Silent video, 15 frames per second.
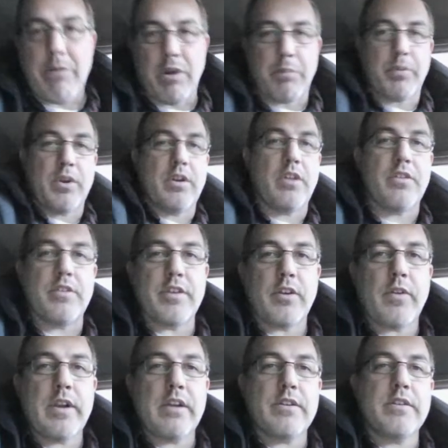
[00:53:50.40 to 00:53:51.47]
of want to put another
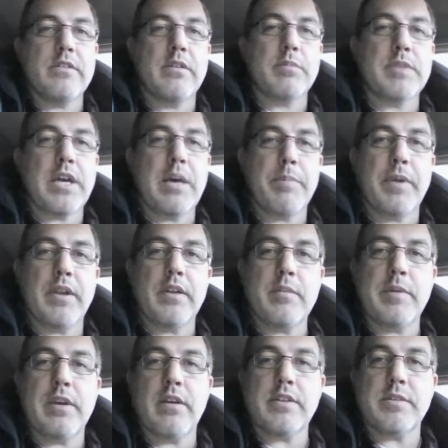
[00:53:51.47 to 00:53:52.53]
degree or two up top in it, to
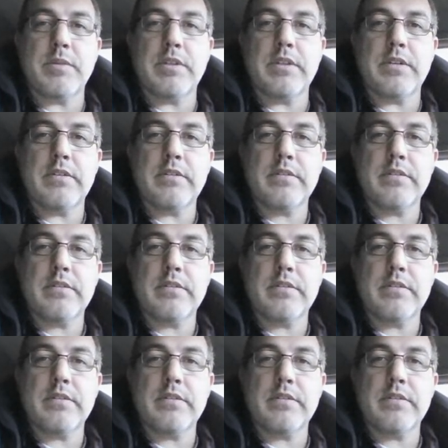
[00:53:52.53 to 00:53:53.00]
be honest with you.